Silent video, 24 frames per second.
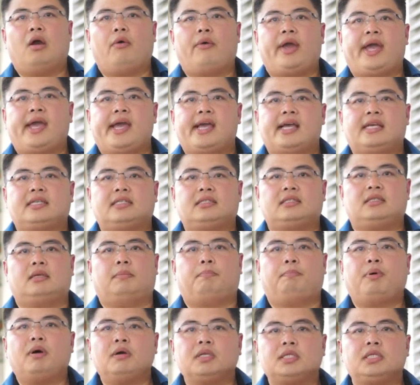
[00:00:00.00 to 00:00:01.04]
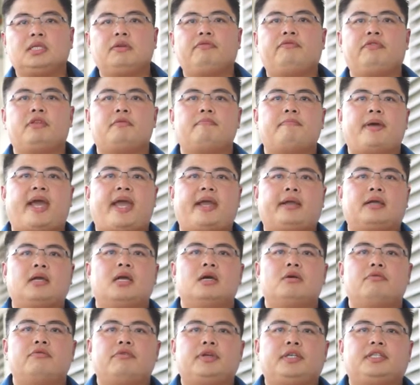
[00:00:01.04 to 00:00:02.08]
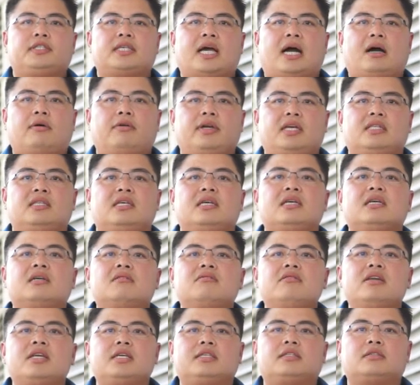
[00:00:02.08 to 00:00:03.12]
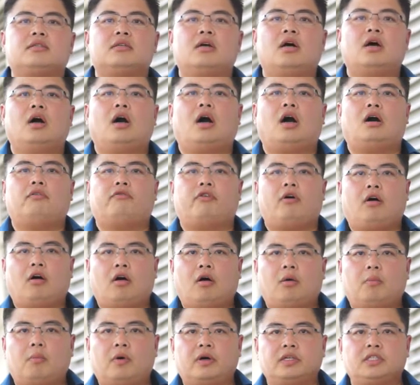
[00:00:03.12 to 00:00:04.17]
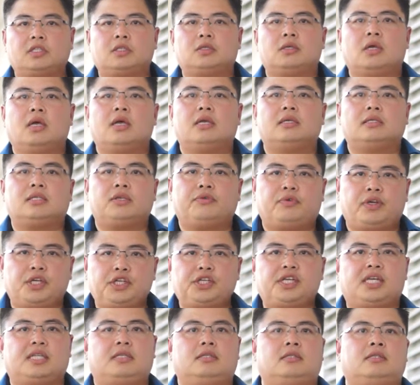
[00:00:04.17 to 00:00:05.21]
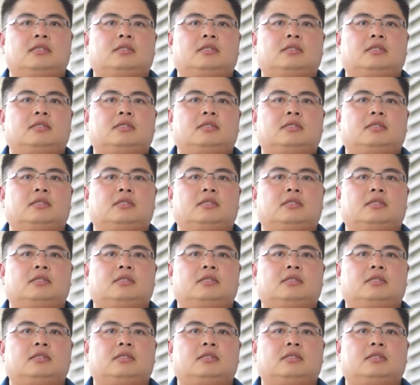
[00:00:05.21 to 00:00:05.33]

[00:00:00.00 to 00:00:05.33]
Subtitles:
whereas the positive feedback results in increase of hormone secretion.